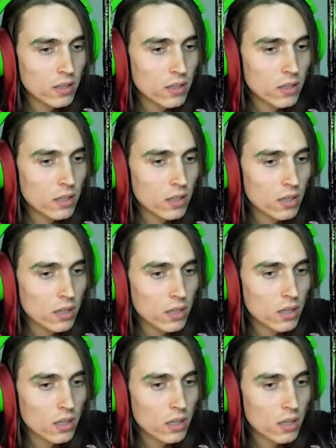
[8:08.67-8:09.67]

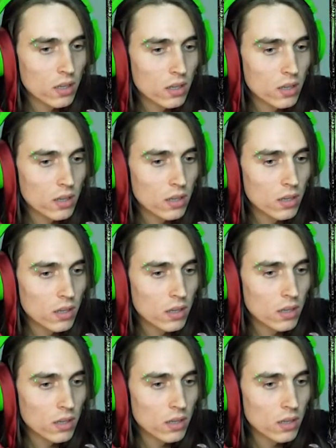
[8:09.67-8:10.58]
(no one is talking)